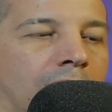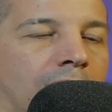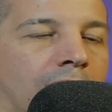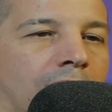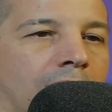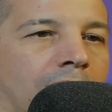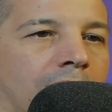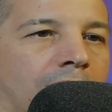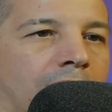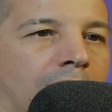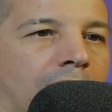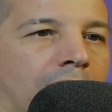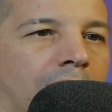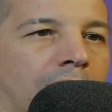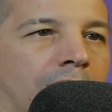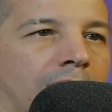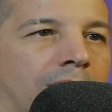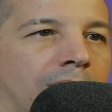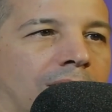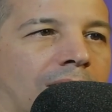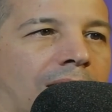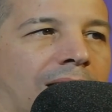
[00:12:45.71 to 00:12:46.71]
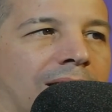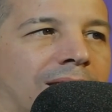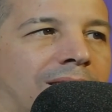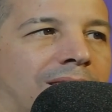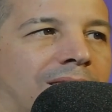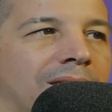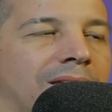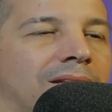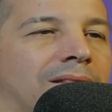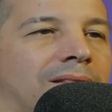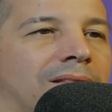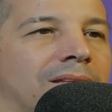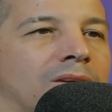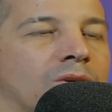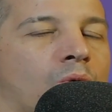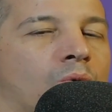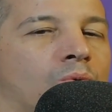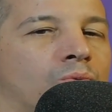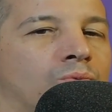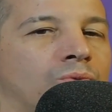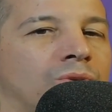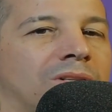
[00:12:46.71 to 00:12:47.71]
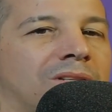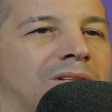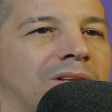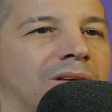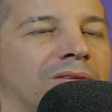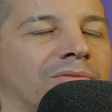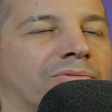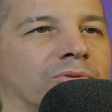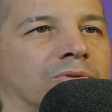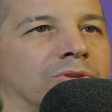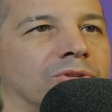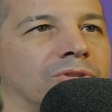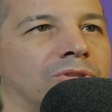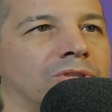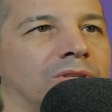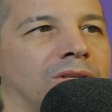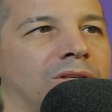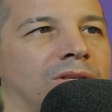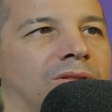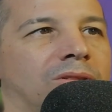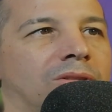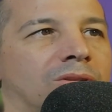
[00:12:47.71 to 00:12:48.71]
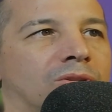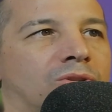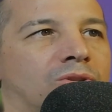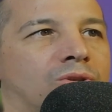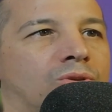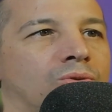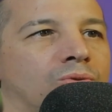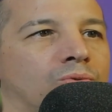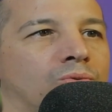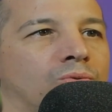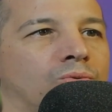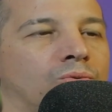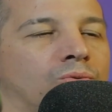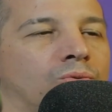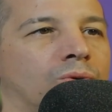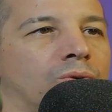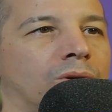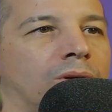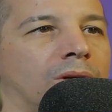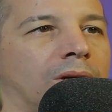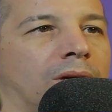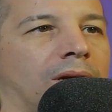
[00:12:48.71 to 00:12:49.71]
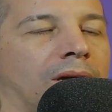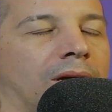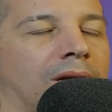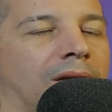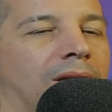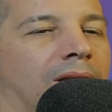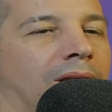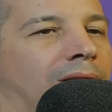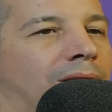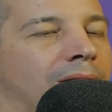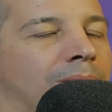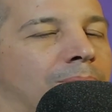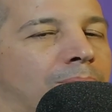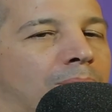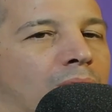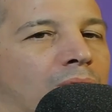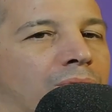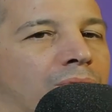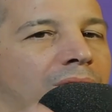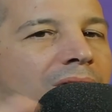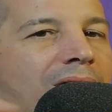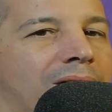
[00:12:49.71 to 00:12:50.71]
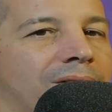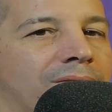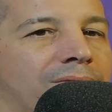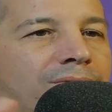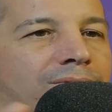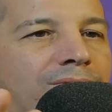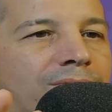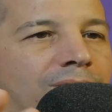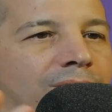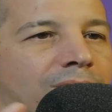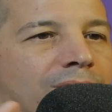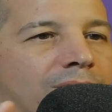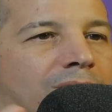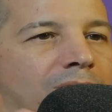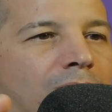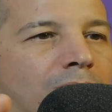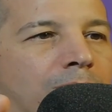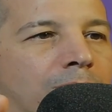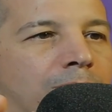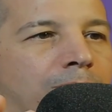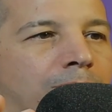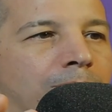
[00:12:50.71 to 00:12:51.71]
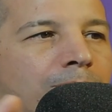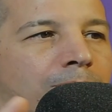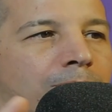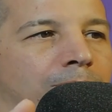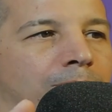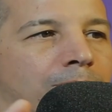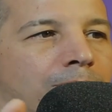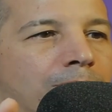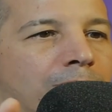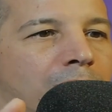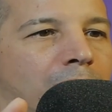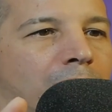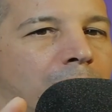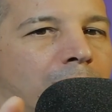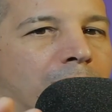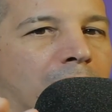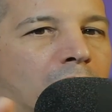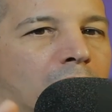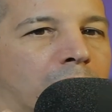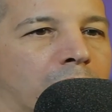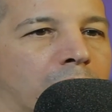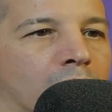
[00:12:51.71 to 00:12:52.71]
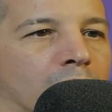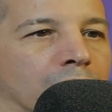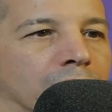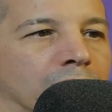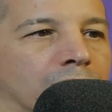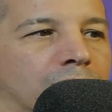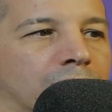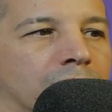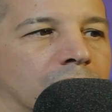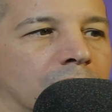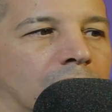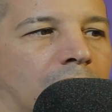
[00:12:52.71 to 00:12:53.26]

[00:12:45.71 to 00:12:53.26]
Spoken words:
And I think the only difference in the two, and they both have their better points.